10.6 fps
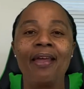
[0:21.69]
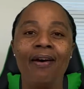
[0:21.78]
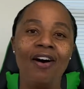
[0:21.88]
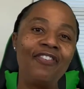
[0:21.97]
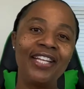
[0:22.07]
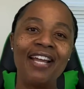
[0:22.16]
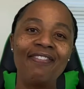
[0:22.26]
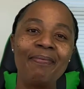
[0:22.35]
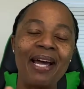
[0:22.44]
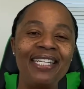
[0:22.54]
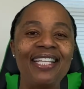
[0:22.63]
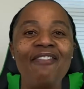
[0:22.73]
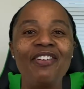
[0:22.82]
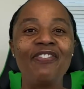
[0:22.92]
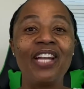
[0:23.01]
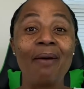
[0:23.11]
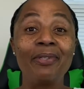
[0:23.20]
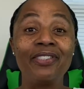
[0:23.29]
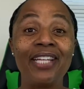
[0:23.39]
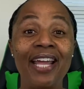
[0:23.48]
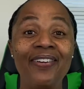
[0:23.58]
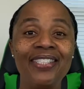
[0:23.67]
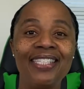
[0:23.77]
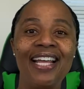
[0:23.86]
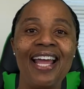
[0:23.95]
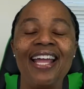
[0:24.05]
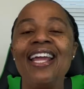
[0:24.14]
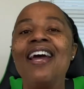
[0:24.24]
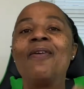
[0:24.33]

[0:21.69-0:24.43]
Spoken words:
Hopefully everybody is having a phenomenal day on today.